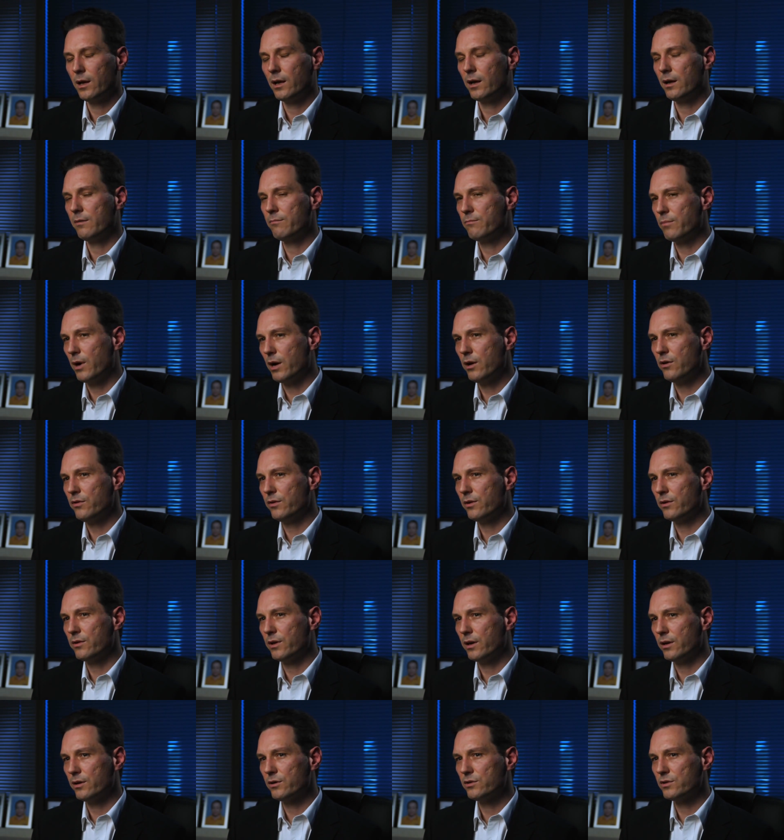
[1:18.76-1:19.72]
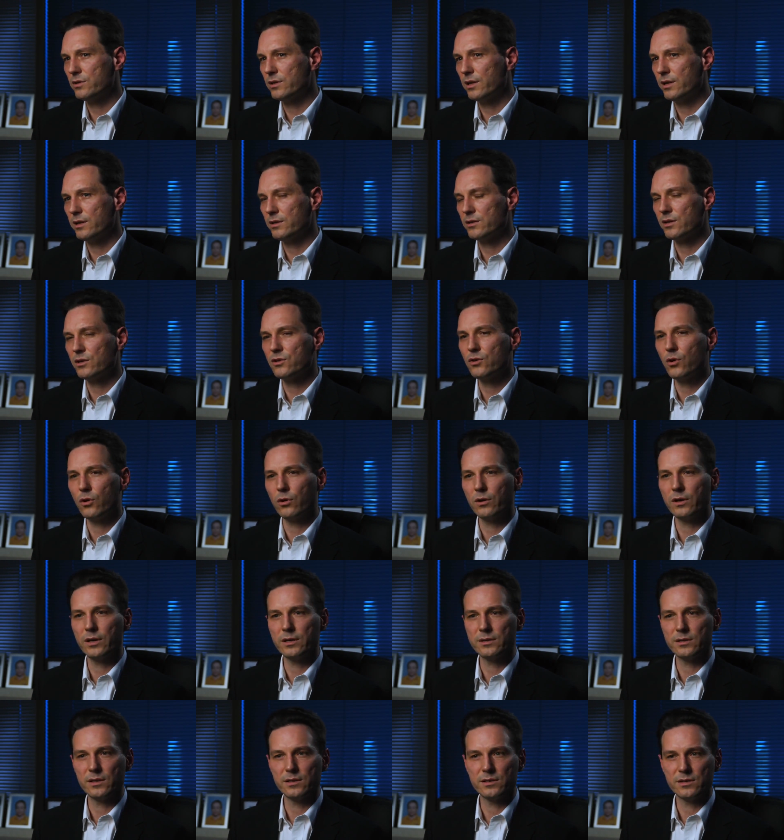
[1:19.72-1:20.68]
And both of those things are not
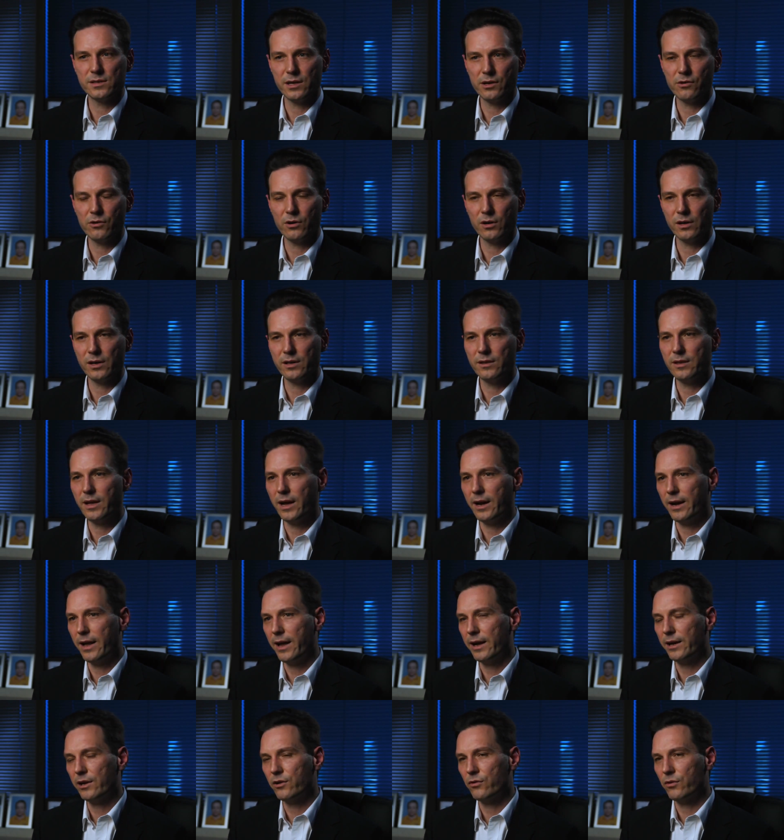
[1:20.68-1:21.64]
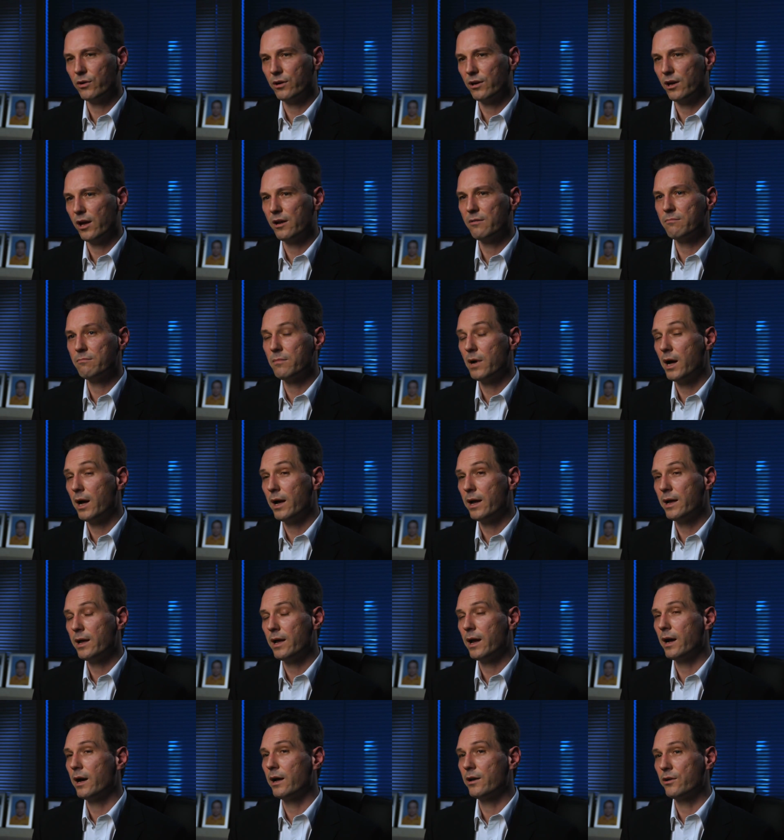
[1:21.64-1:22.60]
necessarily that accurate and
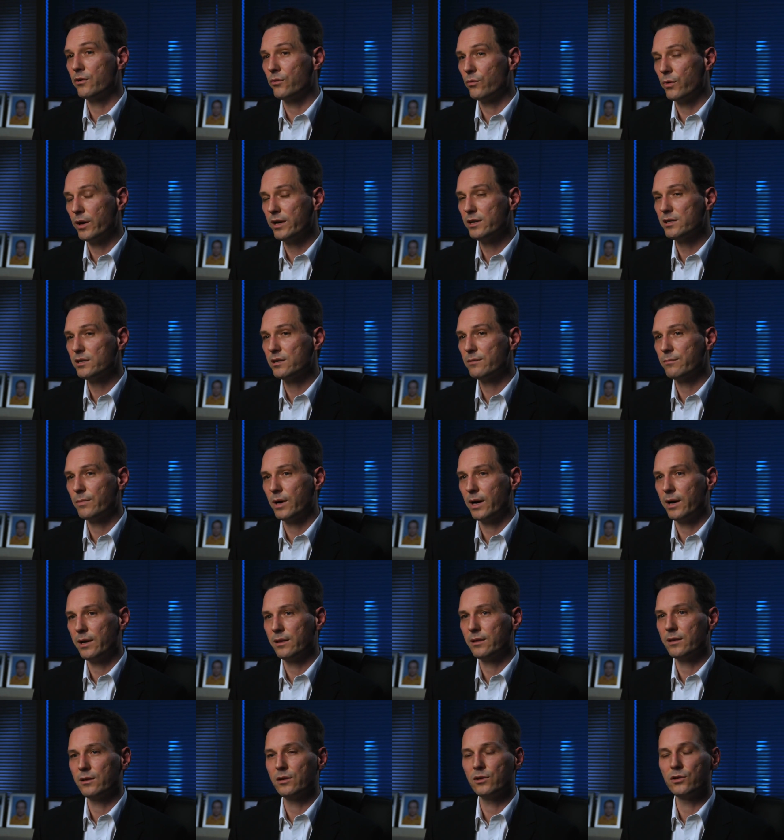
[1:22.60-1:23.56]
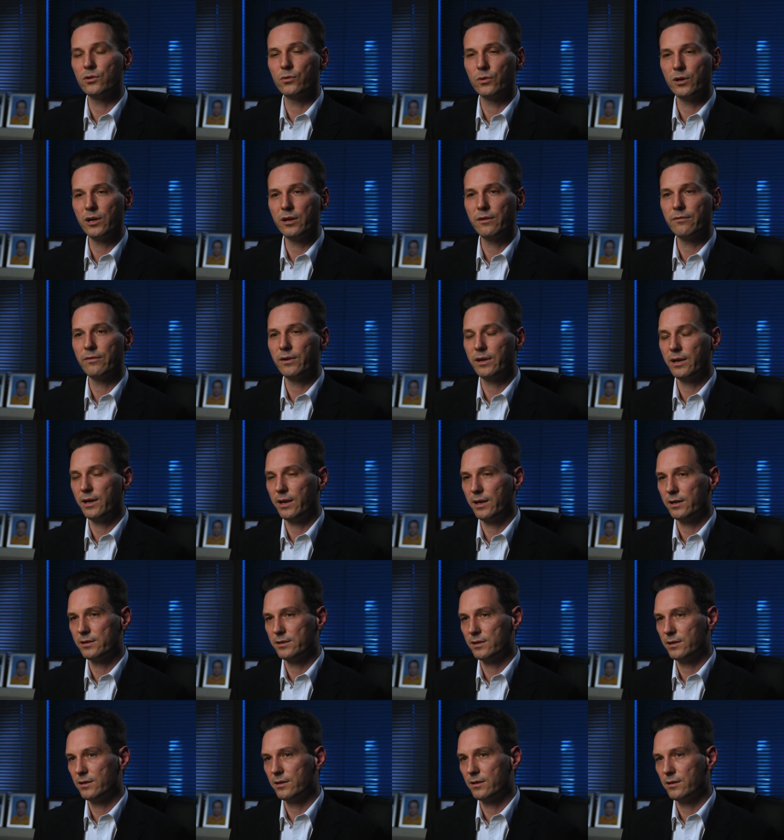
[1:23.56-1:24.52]
may underestimate the degree of
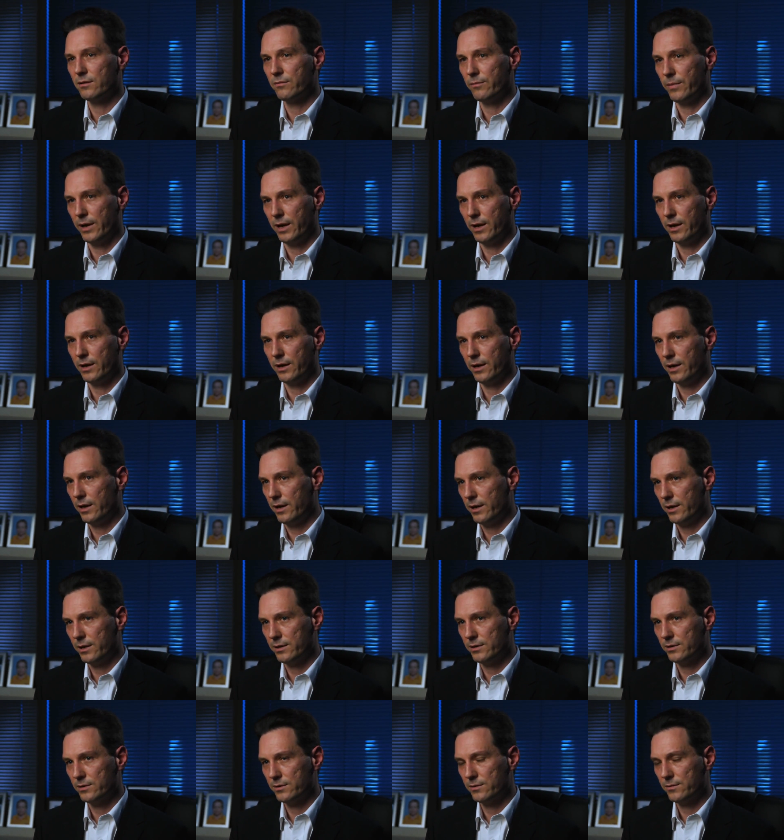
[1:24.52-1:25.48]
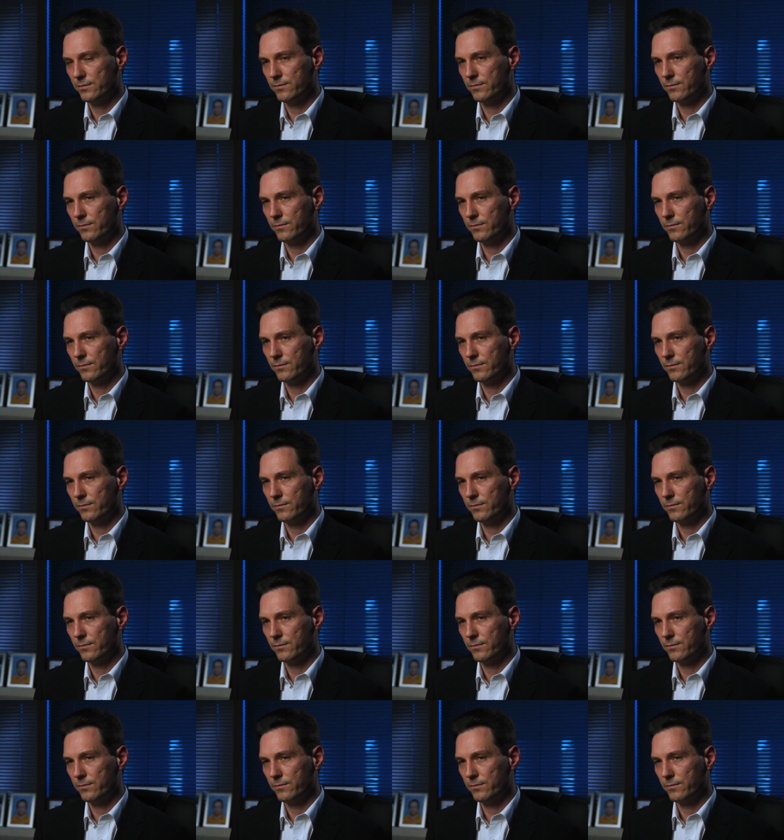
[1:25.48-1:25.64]
cancer that a man has.